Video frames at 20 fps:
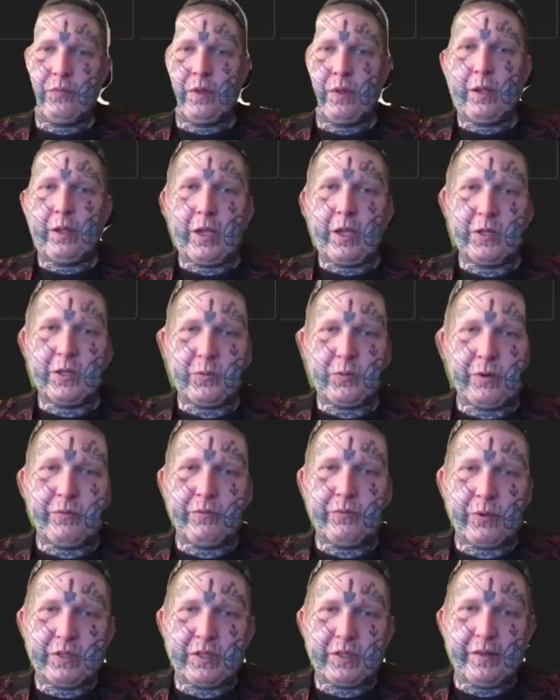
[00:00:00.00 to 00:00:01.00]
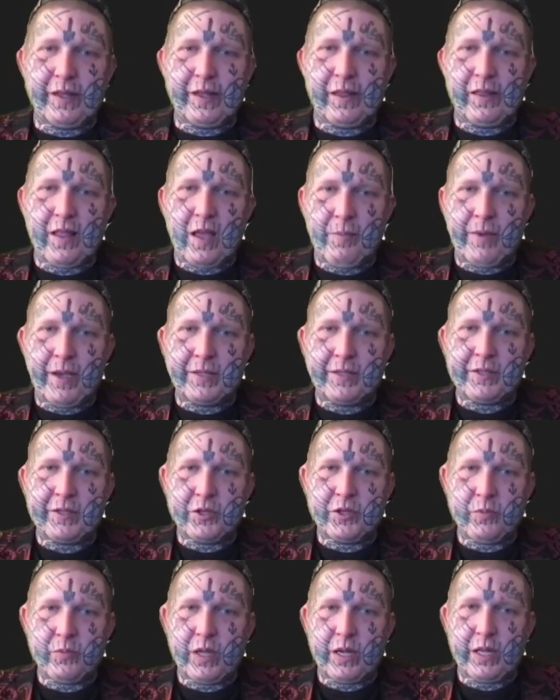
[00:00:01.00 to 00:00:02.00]
Because we're deleting that message
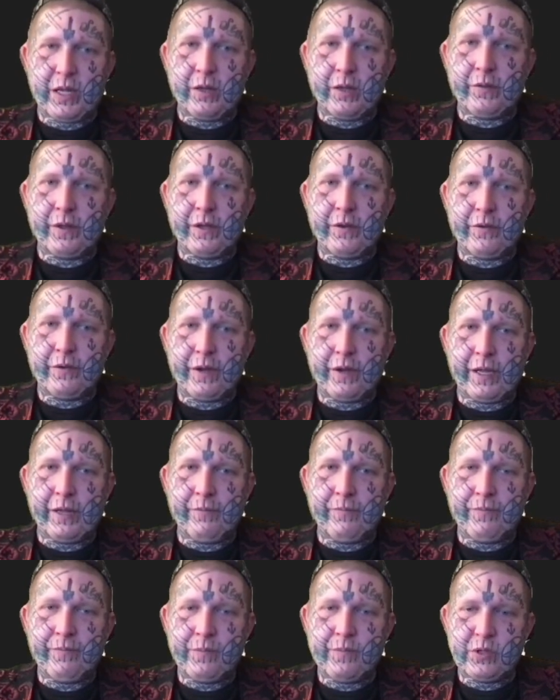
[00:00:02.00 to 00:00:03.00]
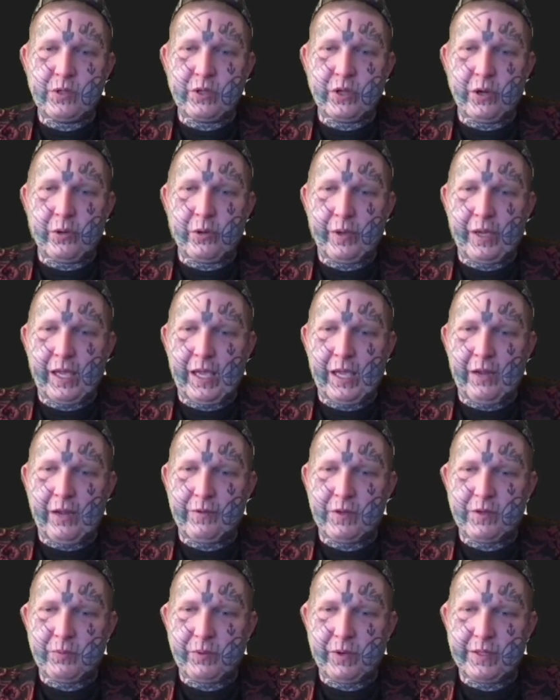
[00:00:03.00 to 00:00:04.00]
immediately, right? So we can't
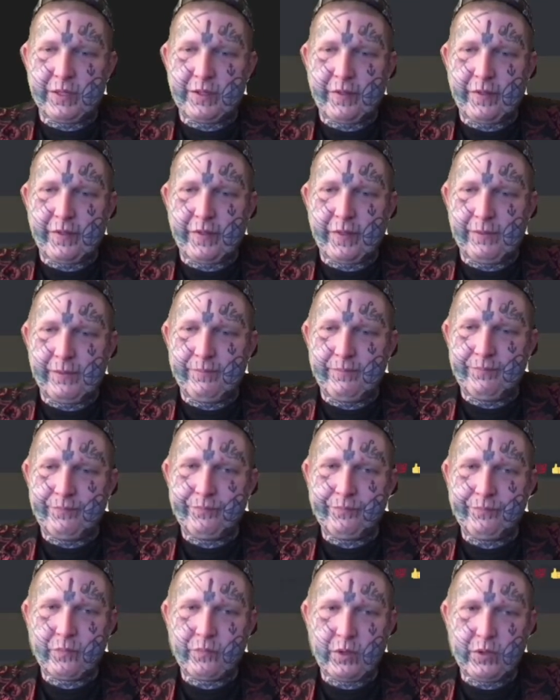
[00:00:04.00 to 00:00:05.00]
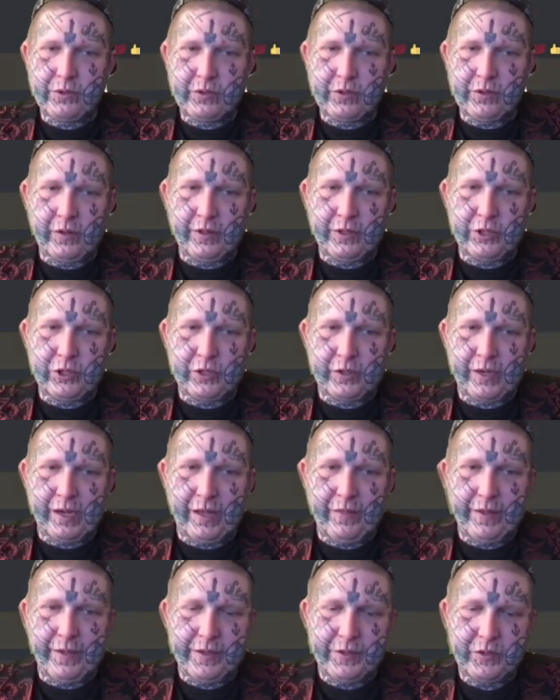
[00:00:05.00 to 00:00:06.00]
respond to that. So let's try
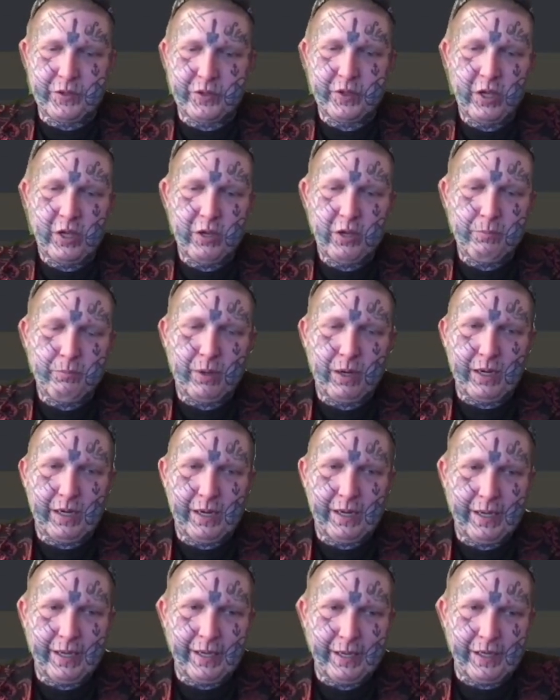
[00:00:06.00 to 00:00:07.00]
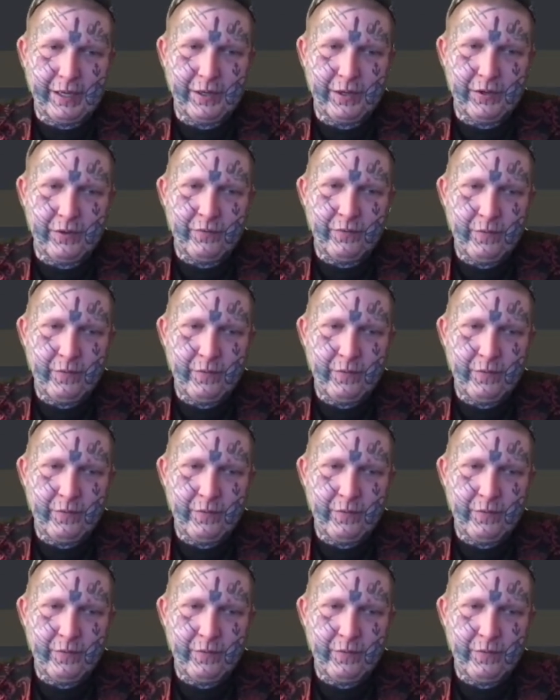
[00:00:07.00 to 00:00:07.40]
this. Pineapple.